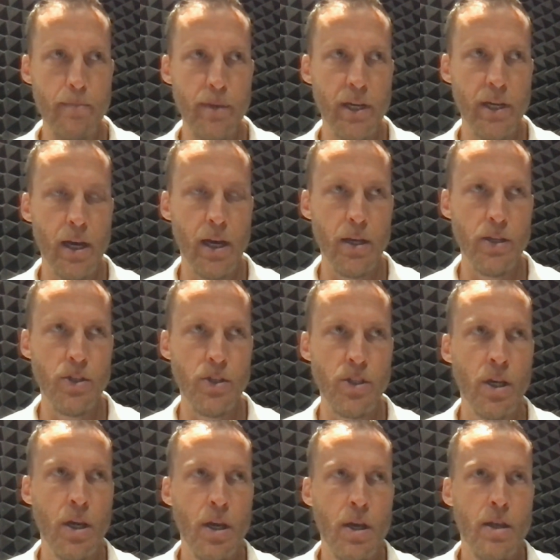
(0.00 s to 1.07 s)
Because
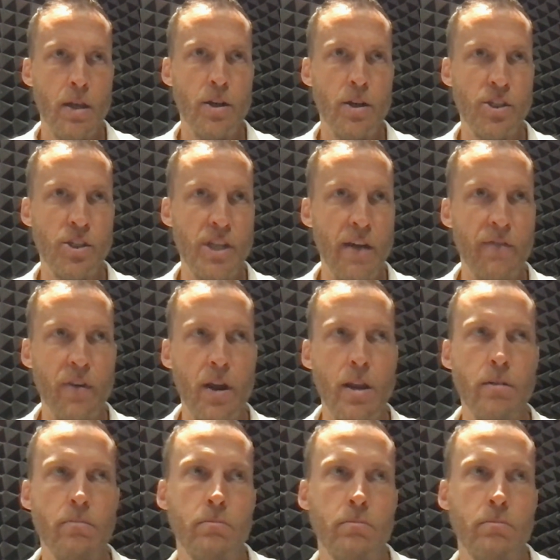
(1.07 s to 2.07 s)
there's different